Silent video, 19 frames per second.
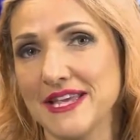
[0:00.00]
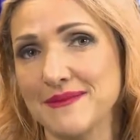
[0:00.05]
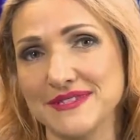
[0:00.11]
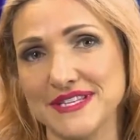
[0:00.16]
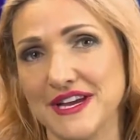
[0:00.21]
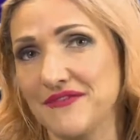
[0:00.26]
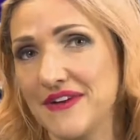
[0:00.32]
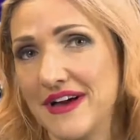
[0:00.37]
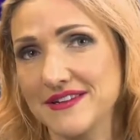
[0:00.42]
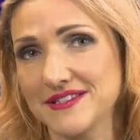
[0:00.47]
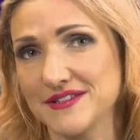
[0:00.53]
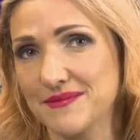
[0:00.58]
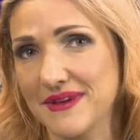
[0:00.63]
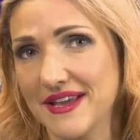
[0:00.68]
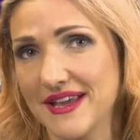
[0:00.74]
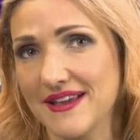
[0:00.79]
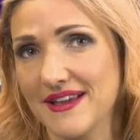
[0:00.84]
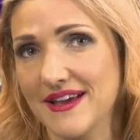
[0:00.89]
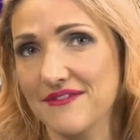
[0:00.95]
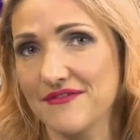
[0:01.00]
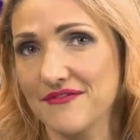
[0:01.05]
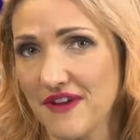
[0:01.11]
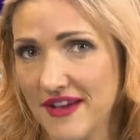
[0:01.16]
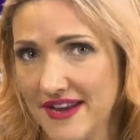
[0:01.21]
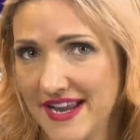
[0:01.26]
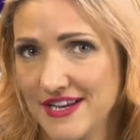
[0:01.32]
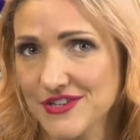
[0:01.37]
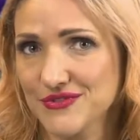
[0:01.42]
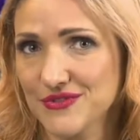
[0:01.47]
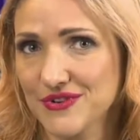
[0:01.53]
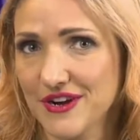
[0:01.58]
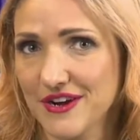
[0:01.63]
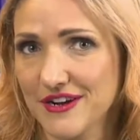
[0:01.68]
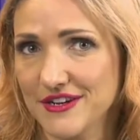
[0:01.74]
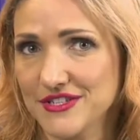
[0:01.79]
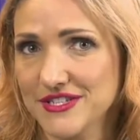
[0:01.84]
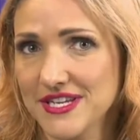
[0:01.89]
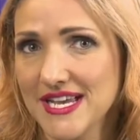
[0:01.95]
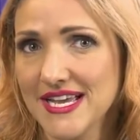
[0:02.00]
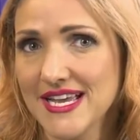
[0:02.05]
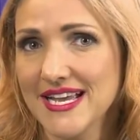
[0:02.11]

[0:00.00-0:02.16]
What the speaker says: himself out to be a financial coach,